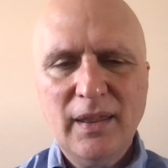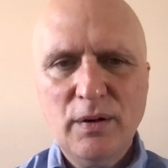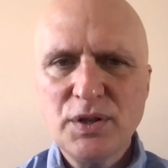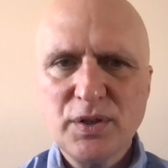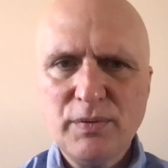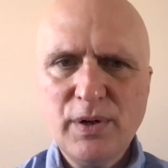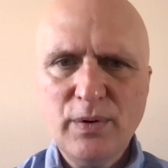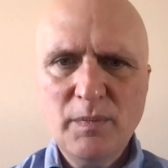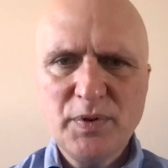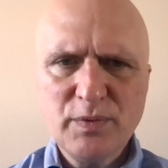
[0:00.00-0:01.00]
those three
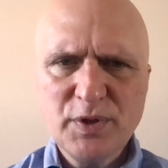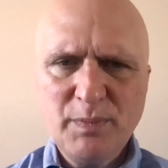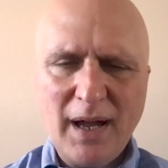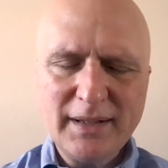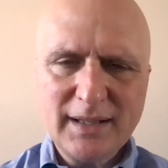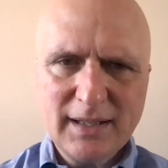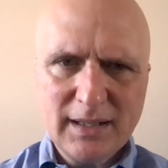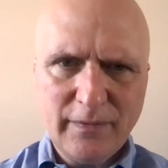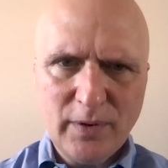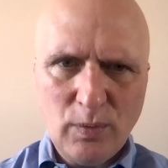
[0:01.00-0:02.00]
groups responded
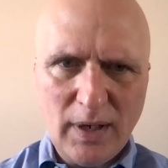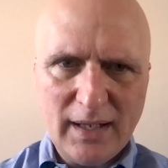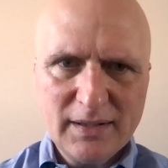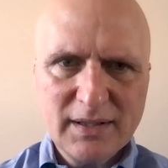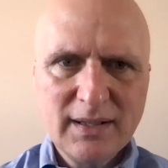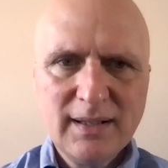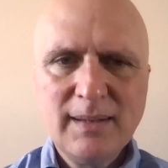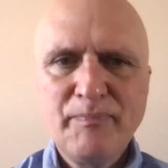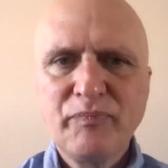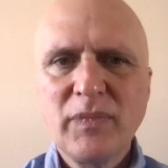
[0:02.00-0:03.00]
in different ways.
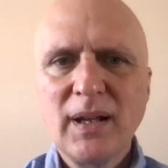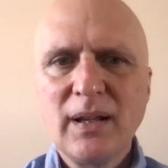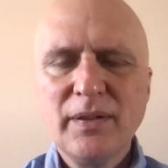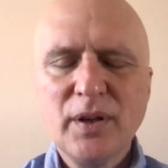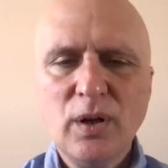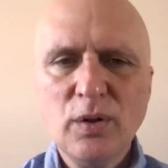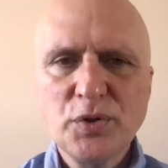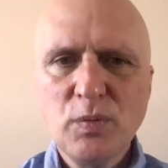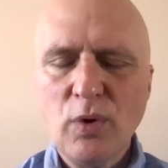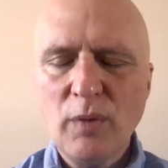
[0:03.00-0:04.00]
The
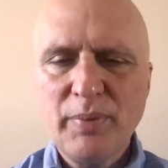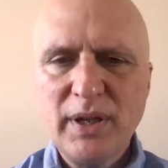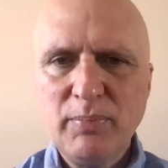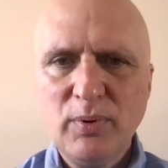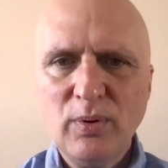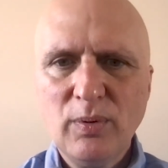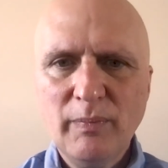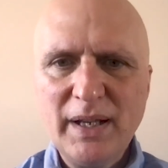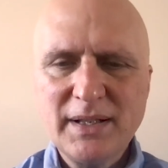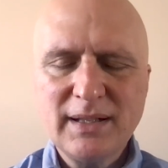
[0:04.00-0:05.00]
culture war
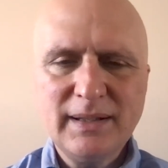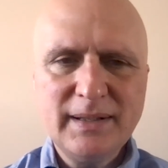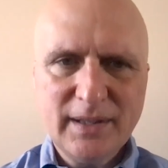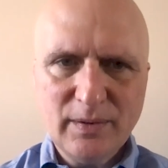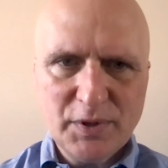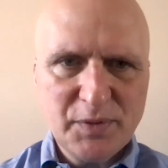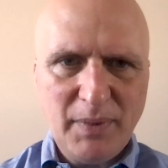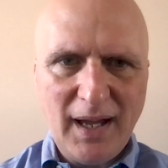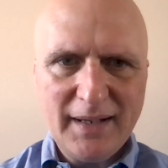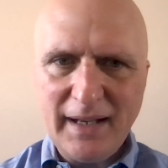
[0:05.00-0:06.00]
people basically didn't
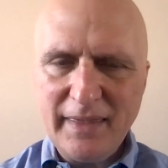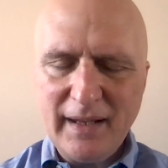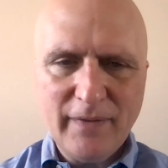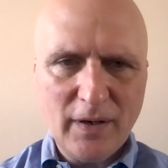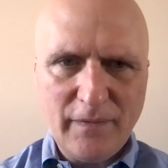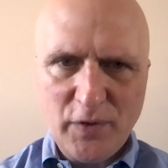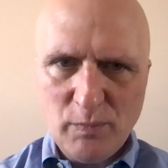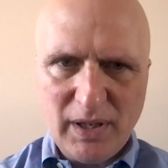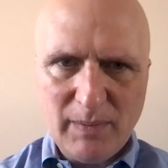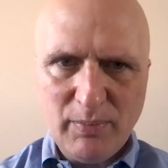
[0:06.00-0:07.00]
respond. I think very
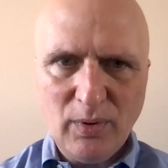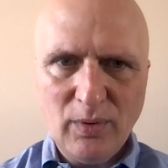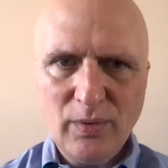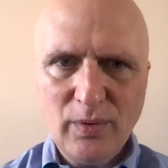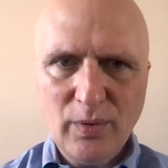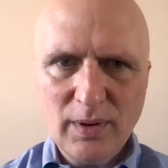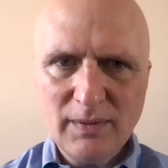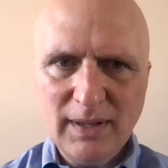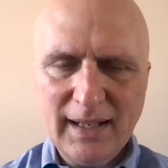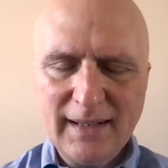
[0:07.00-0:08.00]
few people who
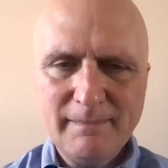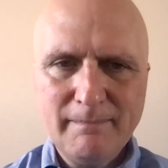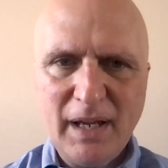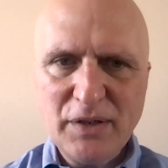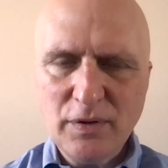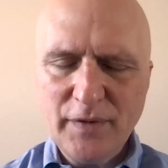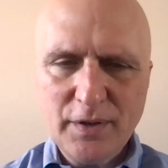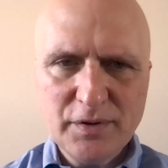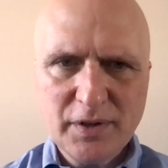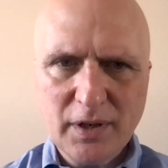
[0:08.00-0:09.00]
are like major
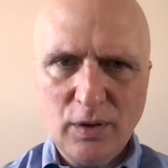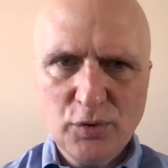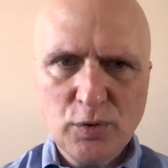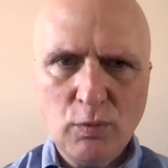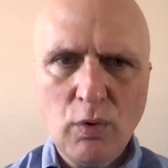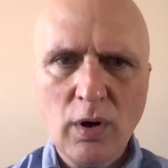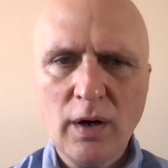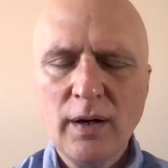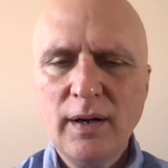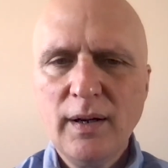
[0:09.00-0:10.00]
figures in the culture
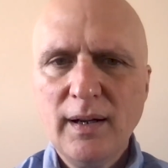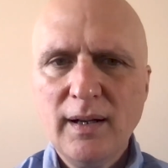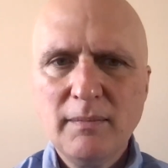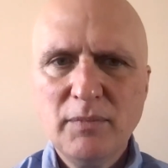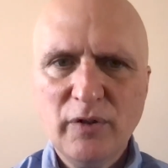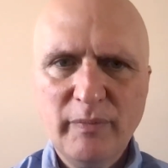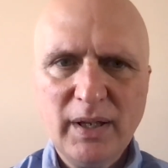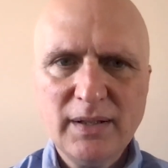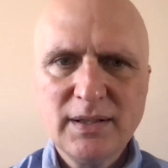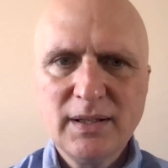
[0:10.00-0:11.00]
war
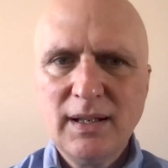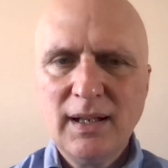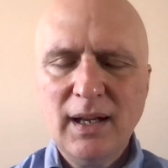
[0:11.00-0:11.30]
movement